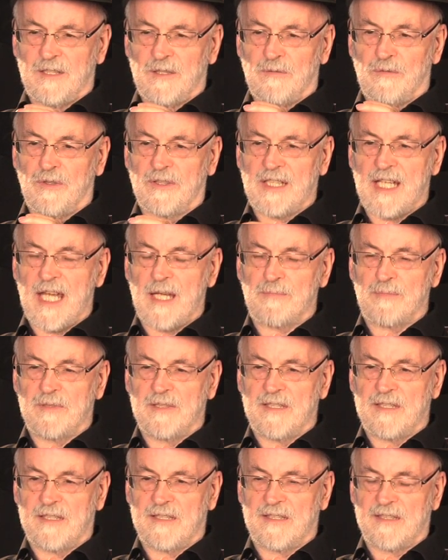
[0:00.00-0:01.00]
What
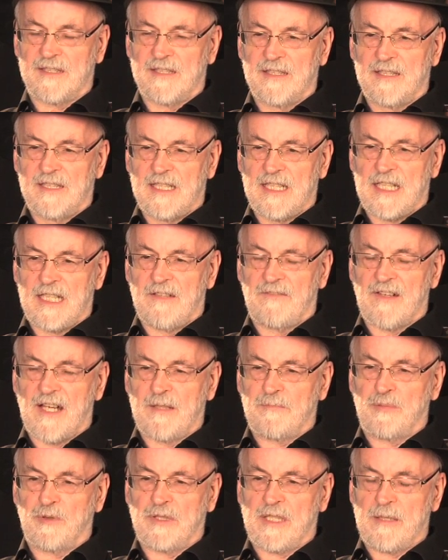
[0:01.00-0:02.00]
happens if I
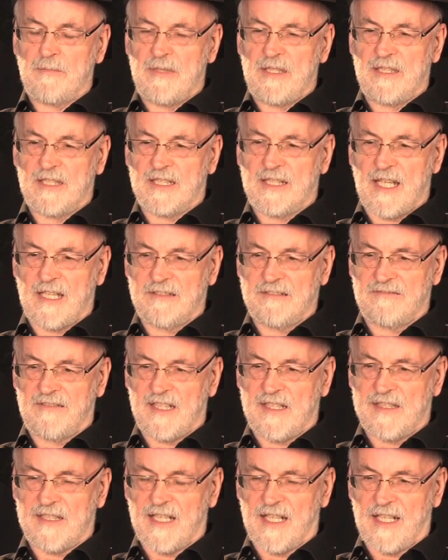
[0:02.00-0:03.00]
put him in the
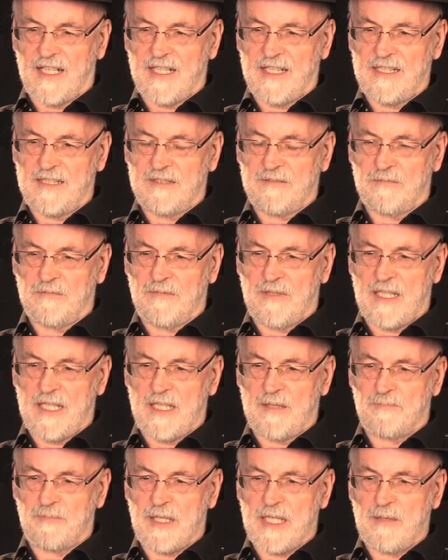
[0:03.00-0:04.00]
countryside
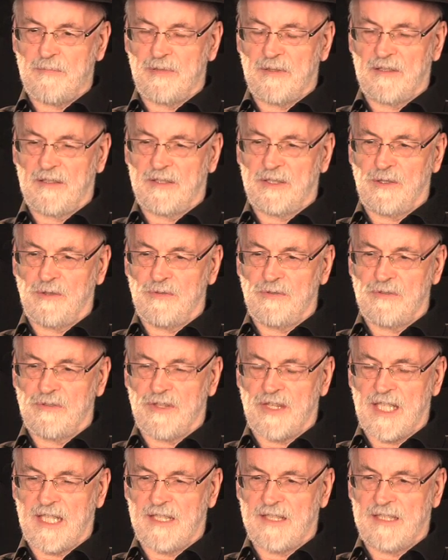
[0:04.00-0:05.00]
where people do
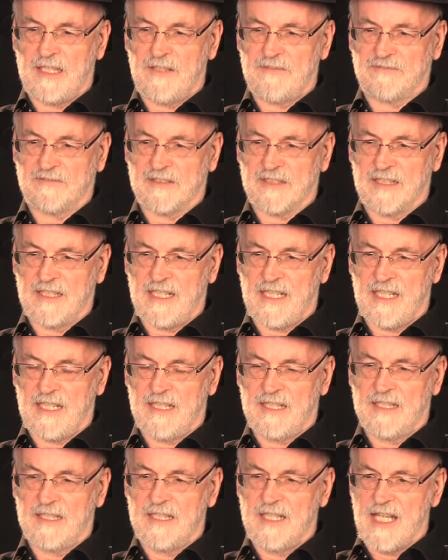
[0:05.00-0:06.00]
things
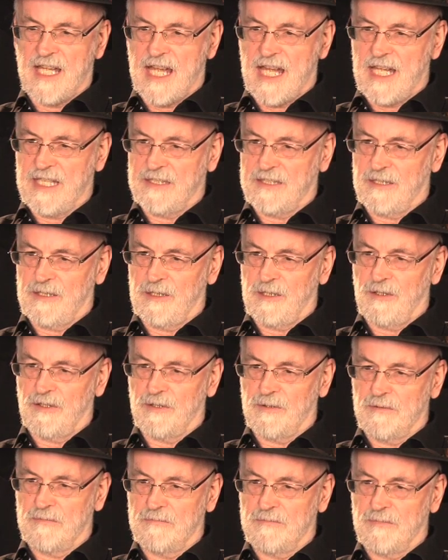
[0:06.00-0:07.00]
differently and a
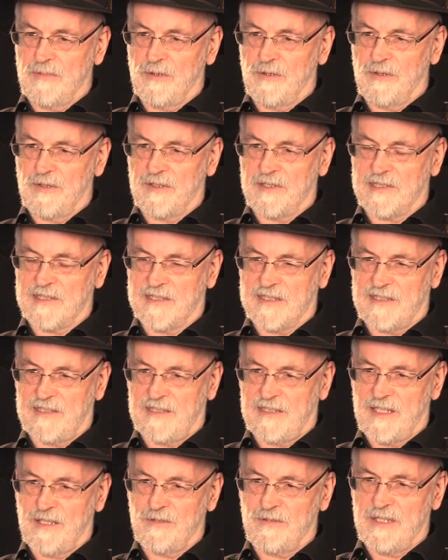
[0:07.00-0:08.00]
lot more
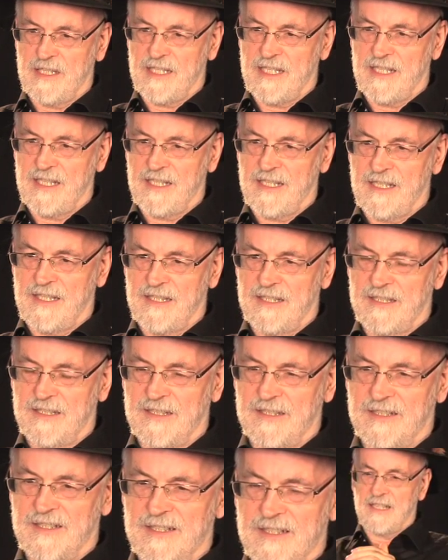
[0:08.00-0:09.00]
slowly?
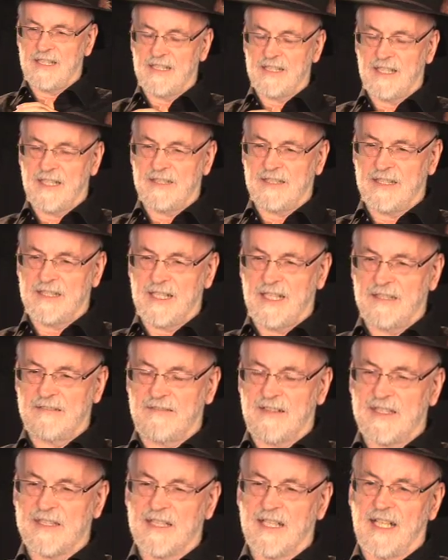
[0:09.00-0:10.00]
And the
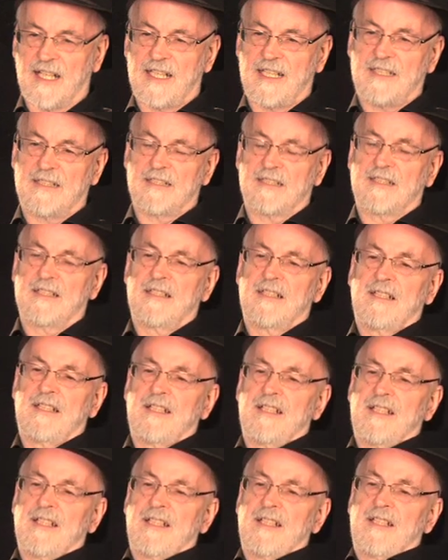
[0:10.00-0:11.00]
countryside,
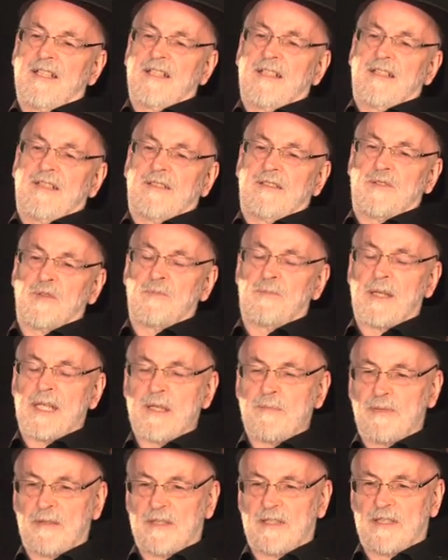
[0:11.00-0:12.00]
to
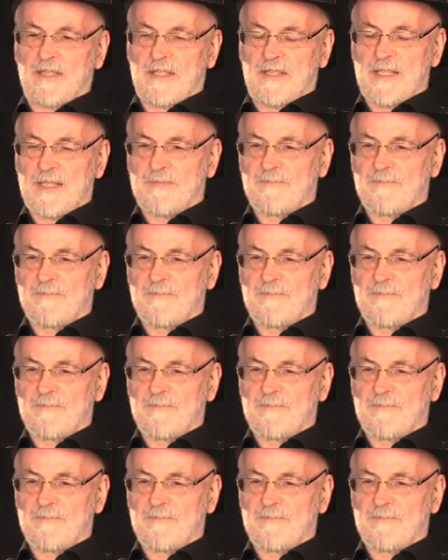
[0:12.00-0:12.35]
people